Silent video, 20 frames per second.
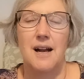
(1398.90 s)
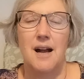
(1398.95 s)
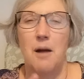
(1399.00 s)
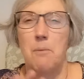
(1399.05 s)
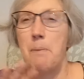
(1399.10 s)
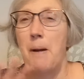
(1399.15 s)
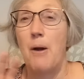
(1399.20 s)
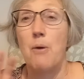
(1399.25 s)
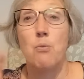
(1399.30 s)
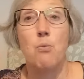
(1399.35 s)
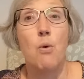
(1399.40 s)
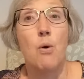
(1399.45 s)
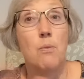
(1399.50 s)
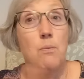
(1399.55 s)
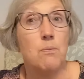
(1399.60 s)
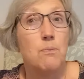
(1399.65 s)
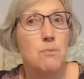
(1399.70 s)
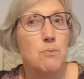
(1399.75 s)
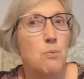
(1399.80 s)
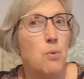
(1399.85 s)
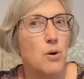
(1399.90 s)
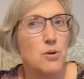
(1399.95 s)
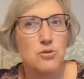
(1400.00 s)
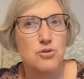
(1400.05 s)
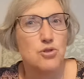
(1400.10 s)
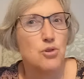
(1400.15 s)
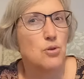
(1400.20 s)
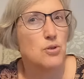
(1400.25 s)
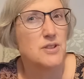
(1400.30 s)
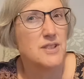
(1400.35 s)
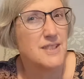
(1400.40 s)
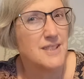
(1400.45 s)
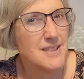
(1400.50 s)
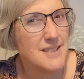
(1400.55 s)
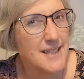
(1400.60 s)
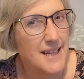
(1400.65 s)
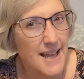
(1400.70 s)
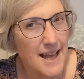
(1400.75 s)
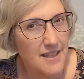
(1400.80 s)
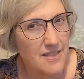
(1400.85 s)
about what draws us
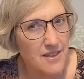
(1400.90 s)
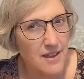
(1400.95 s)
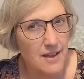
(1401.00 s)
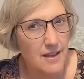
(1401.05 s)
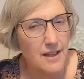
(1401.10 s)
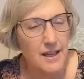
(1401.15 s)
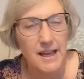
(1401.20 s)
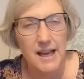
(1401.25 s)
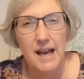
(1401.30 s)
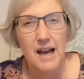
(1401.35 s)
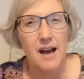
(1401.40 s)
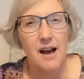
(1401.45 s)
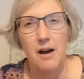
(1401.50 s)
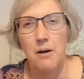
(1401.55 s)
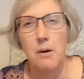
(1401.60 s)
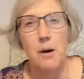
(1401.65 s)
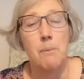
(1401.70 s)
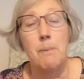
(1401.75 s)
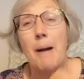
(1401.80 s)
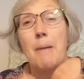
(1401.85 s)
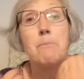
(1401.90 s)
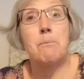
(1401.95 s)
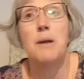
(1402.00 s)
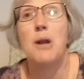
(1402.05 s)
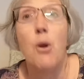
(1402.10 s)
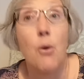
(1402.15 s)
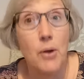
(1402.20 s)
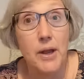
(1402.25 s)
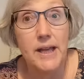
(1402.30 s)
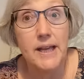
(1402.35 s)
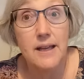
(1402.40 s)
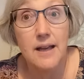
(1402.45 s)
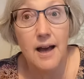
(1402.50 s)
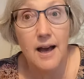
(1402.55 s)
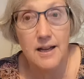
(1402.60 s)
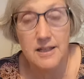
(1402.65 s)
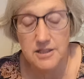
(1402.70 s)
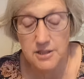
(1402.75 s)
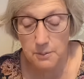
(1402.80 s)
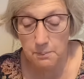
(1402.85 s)
together, about belonging,
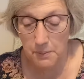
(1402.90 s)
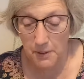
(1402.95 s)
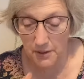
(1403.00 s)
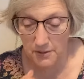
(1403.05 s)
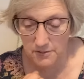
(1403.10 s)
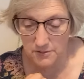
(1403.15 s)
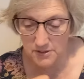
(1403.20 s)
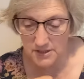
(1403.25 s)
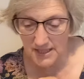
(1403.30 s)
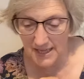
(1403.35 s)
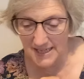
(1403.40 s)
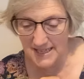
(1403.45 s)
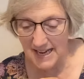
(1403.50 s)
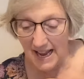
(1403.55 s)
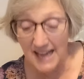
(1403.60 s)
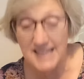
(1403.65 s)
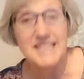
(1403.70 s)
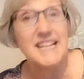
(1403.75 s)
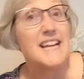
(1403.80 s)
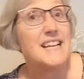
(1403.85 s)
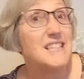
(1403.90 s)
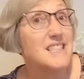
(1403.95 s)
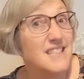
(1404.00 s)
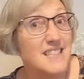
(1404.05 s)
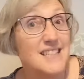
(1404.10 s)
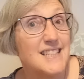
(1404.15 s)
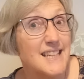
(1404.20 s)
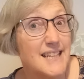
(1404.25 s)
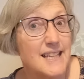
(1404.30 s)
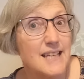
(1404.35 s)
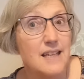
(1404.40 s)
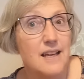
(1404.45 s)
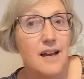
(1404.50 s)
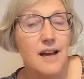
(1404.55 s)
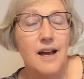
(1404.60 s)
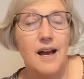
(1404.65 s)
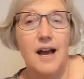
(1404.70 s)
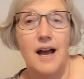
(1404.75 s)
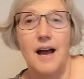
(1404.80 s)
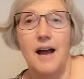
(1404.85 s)
I suppose, and identity.
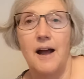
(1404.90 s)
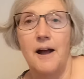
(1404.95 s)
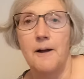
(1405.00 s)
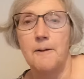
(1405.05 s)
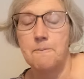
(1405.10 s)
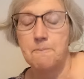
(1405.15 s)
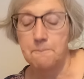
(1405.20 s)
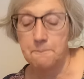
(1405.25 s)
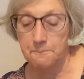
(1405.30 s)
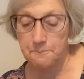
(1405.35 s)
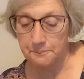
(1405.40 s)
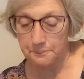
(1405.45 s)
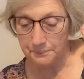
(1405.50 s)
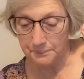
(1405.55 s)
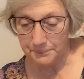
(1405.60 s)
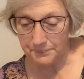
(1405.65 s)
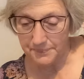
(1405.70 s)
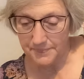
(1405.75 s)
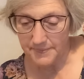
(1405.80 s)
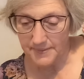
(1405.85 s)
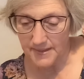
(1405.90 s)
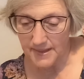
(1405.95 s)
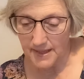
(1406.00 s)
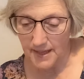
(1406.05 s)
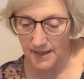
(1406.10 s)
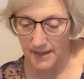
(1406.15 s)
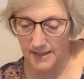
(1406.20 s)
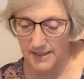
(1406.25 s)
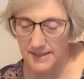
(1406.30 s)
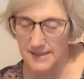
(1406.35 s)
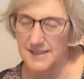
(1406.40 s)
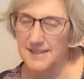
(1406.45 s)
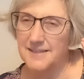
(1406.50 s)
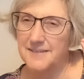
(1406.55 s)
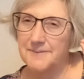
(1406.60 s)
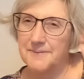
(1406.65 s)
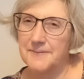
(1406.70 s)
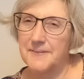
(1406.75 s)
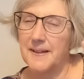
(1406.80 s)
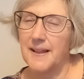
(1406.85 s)
I
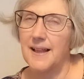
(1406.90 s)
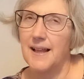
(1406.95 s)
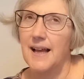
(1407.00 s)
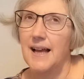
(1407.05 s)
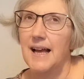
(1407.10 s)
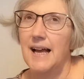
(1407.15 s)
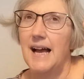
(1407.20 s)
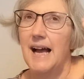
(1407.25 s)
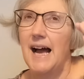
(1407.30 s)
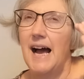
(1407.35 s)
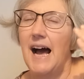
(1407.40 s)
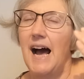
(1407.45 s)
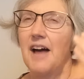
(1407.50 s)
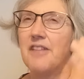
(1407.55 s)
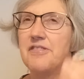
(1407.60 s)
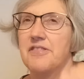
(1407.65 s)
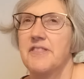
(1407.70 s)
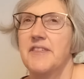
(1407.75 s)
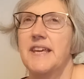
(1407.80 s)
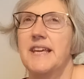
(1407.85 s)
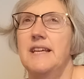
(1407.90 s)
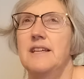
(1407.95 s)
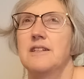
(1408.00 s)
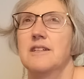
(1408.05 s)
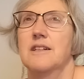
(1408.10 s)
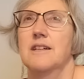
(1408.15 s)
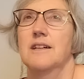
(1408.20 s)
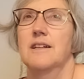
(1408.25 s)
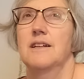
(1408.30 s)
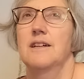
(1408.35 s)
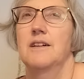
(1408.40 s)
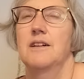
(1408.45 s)
think,